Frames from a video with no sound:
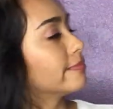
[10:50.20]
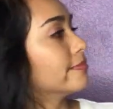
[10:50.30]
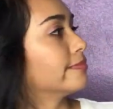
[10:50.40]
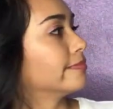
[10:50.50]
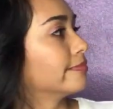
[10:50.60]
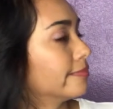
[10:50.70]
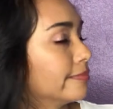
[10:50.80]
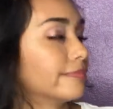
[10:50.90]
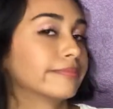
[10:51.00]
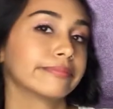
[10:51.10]

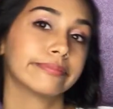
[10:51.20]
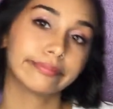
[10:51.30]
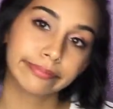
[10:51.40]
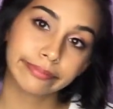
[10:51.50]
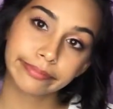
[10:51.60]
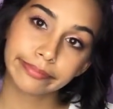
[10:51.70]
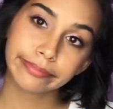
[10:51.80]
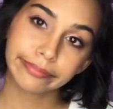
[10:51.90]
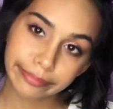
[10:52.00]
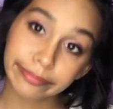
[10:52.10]

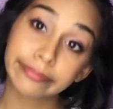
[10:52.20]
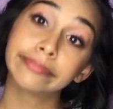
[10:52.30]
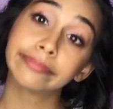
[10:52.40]
[no speech]